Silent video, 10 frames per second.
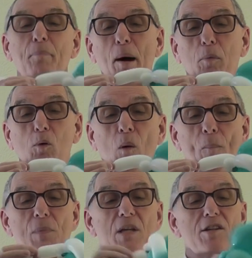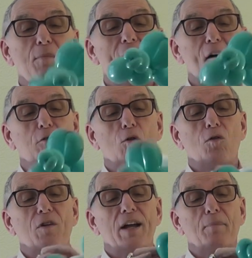bubble. So it's about a
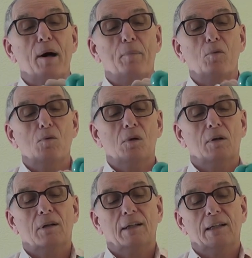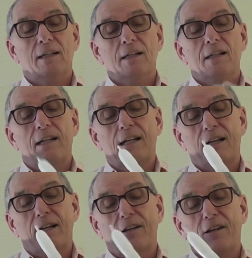four-finger bubble.
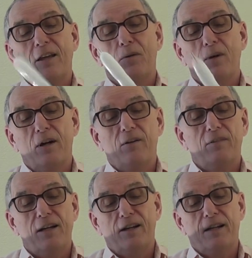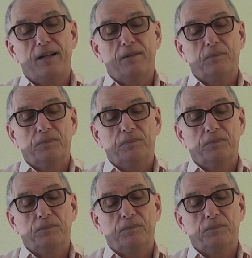And uh, that will go around that.